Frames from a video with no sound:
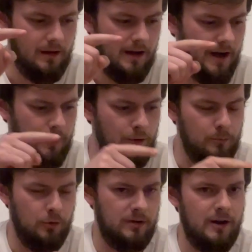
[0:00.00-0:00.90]
I got
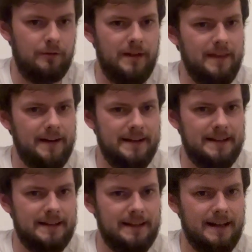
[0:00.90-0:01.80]
more out of that than I
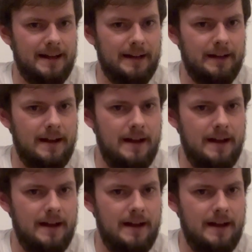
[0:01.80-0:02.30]
did in the can.